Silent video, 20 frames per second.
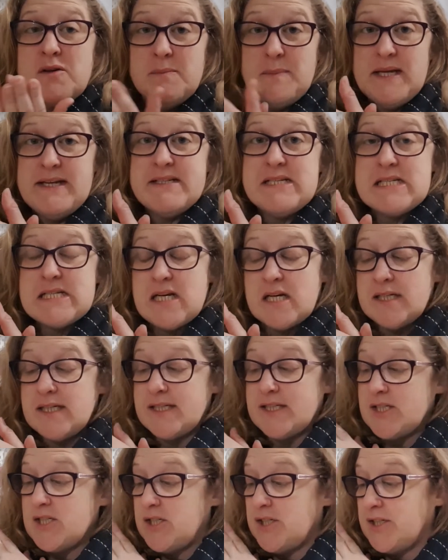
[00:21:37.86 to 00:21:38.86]
a bit of designing
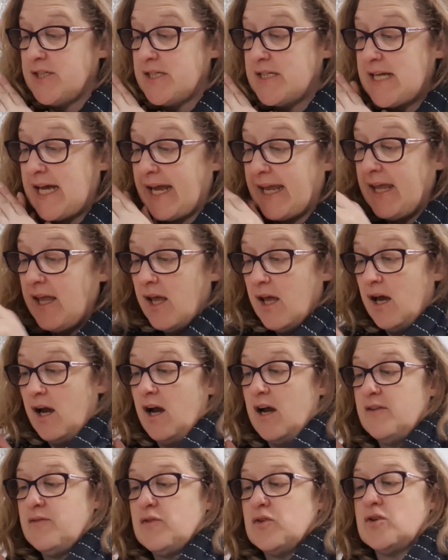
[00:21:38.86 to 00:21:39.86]
to do today.
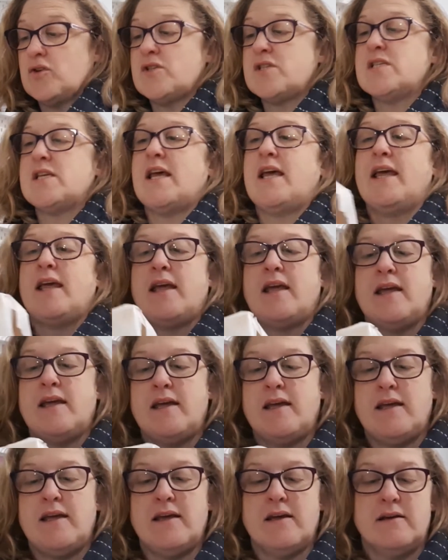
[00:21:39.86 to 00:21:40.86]
I've got
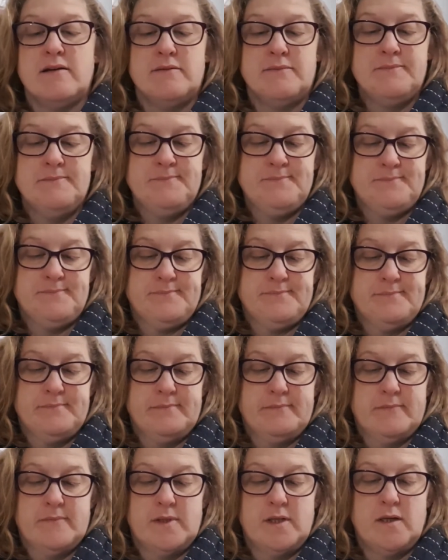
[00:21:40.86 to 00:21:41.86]
I
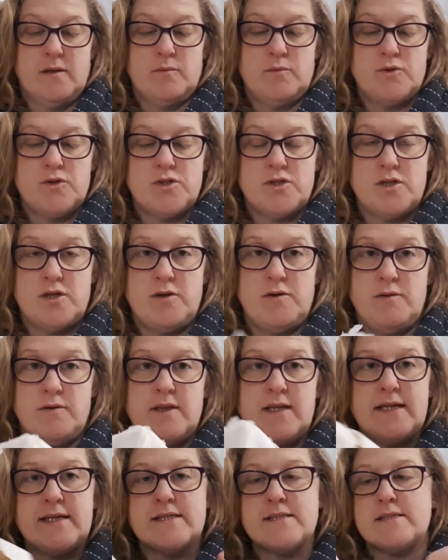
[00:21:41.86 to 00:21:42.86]
will show you
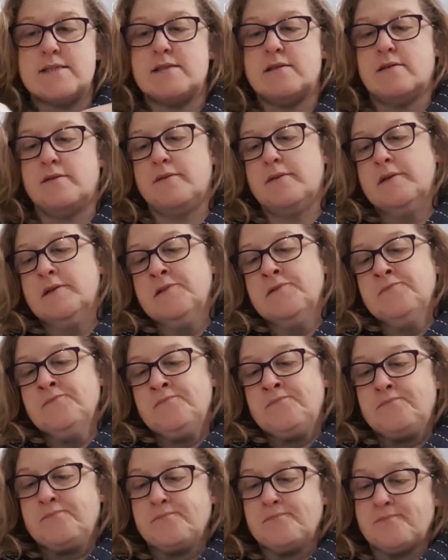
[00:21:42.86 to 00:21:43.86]
this.
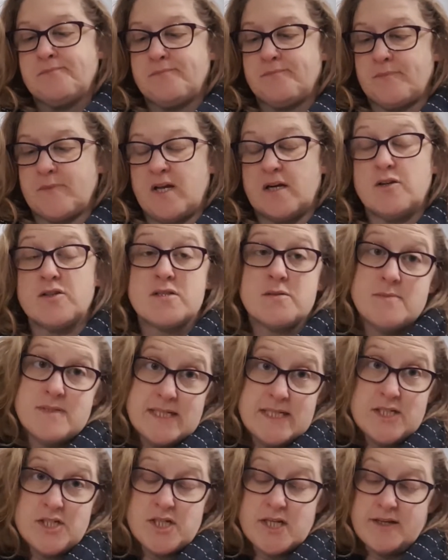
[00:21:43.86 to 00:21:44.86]
I've got some
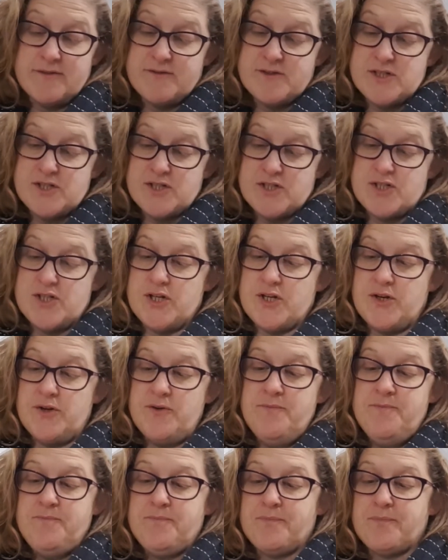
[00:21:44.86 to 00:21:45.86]
teacher gifts to
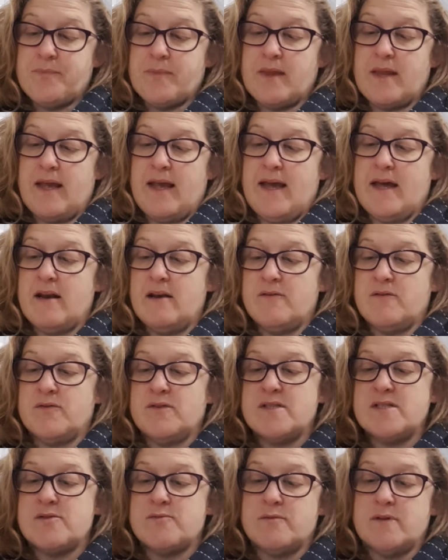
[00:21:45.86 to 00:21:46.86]
do, and I've got
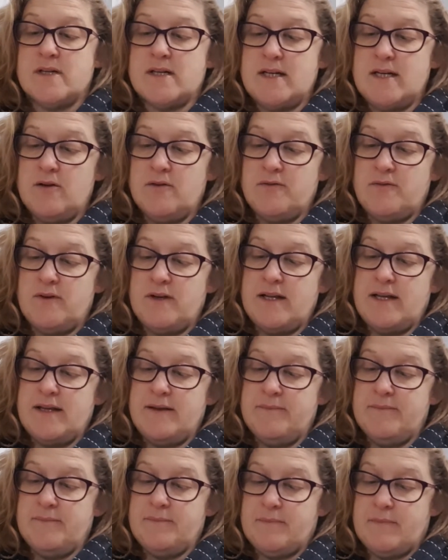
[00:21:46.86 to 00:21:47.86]
this really lovely